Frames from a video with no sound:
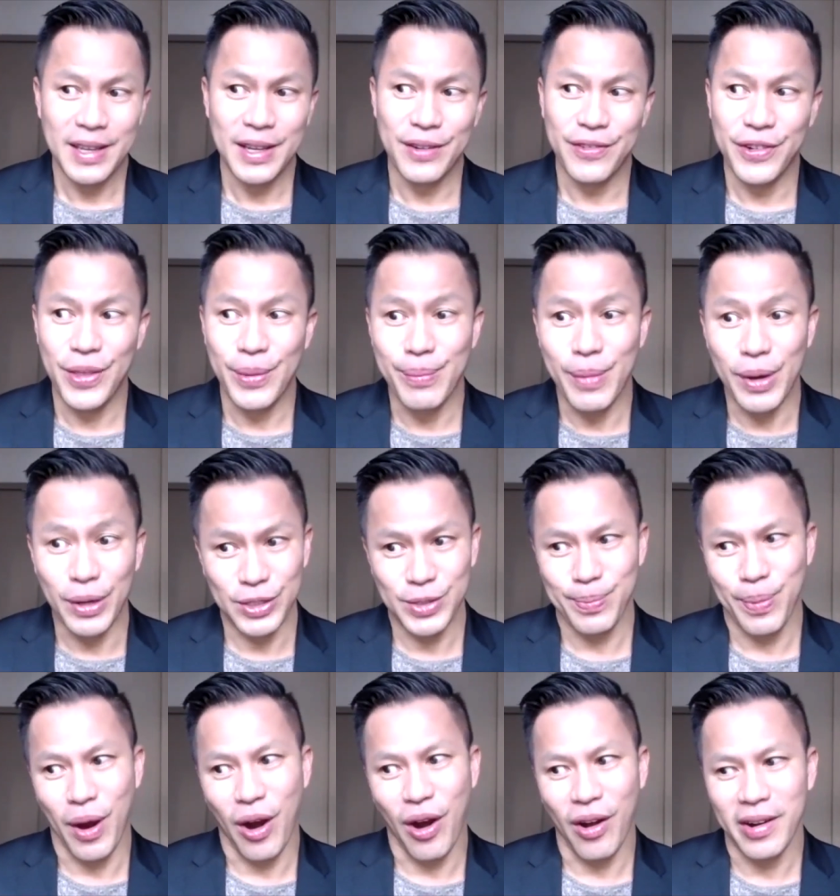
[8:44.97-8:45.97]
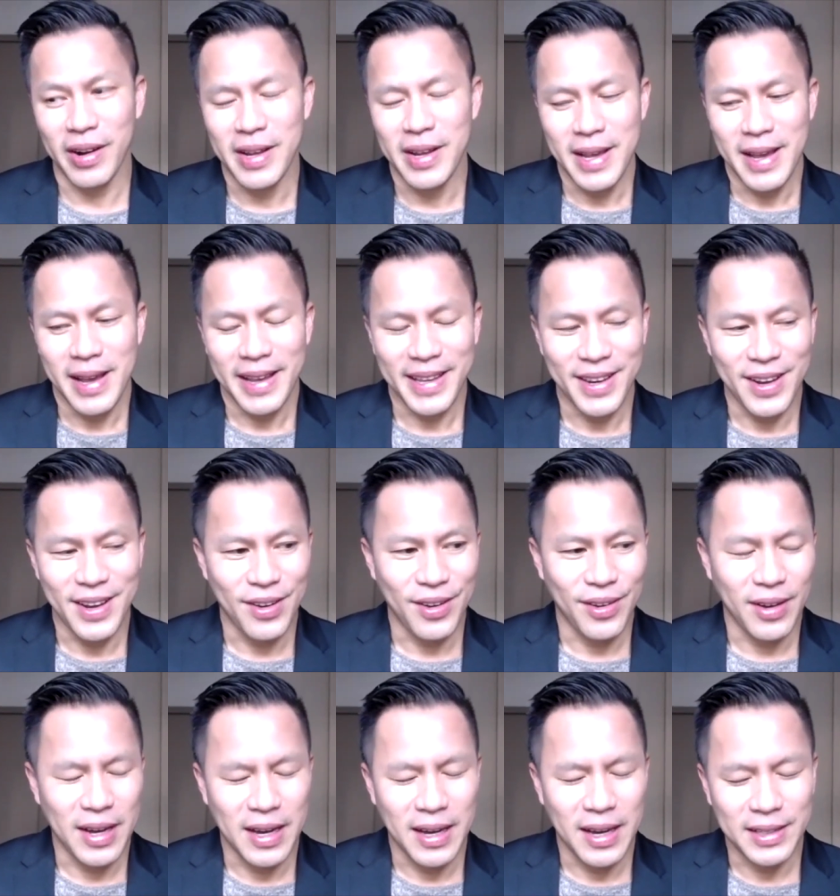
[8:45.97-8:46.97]
For the most part,
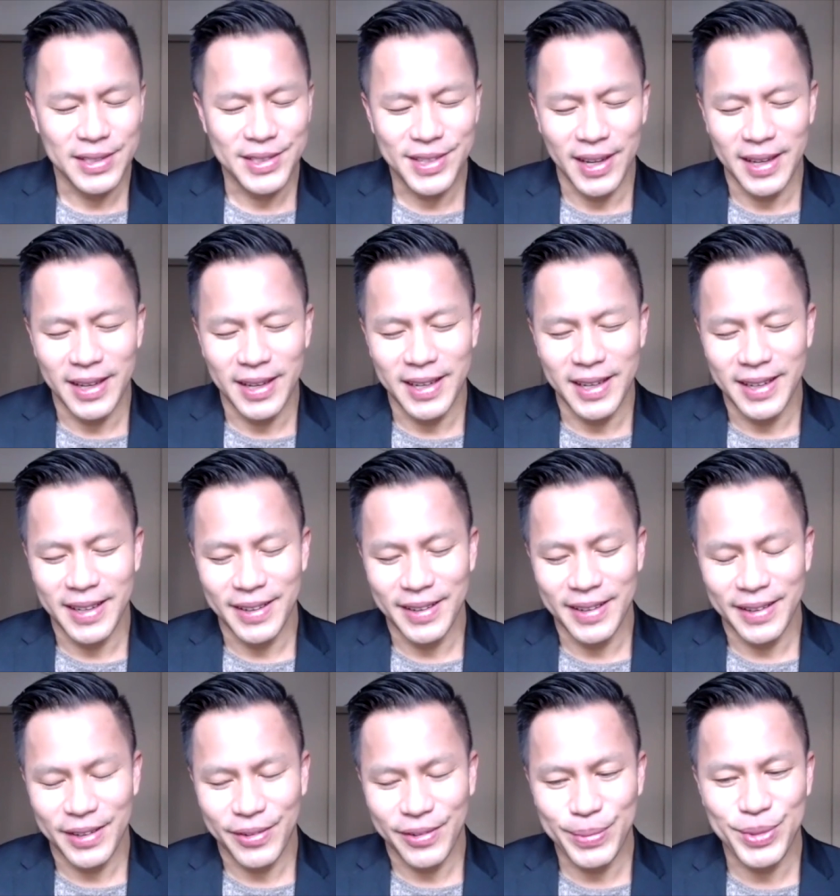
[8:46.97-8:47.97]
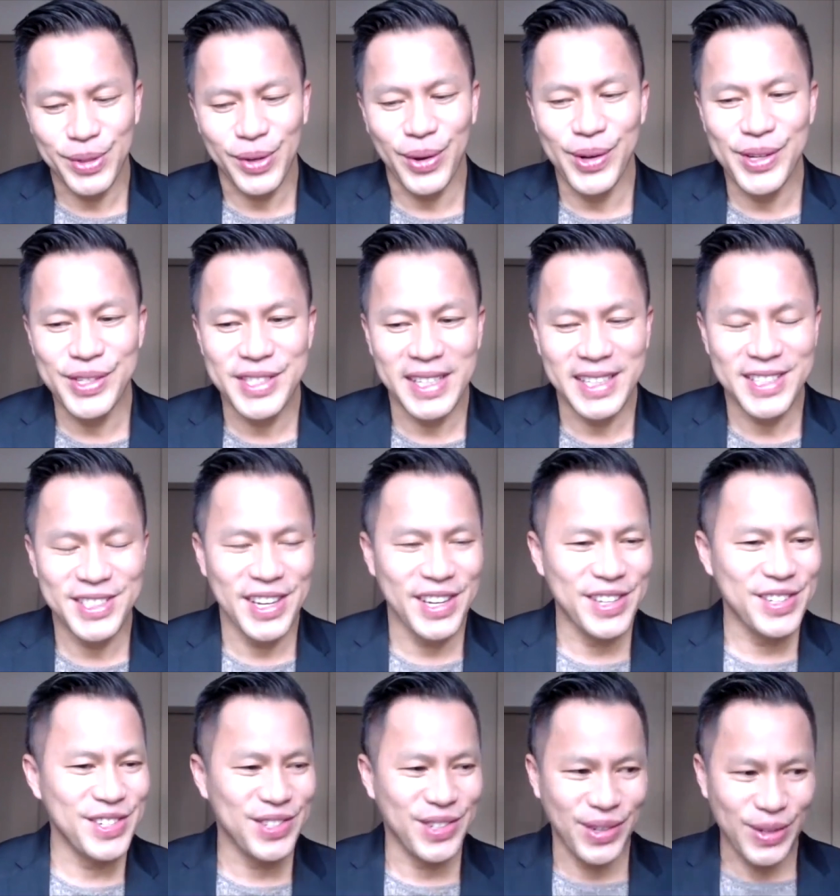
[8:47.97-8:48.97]
cryptocurrency
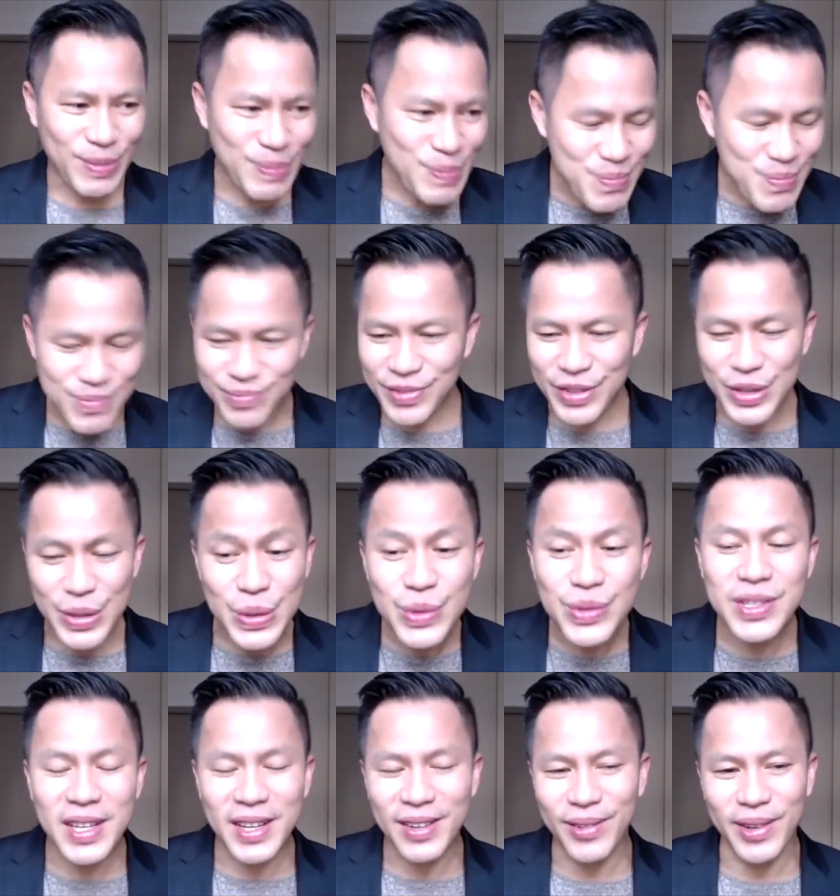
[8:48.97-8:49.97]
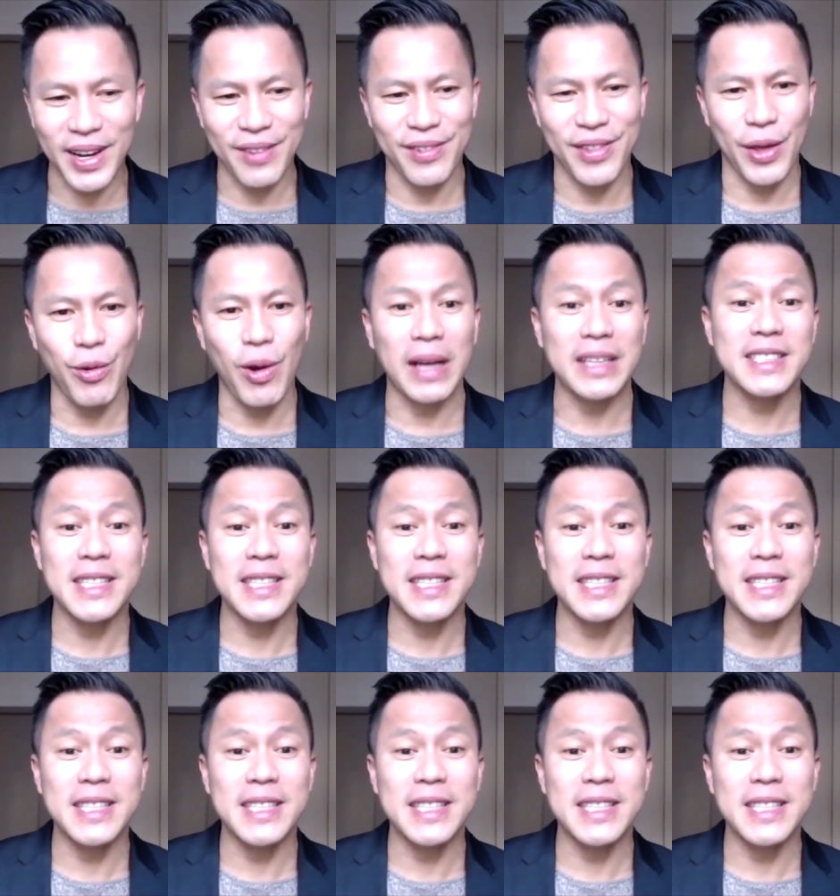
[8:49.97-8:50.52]
exchanges are using whatever they want.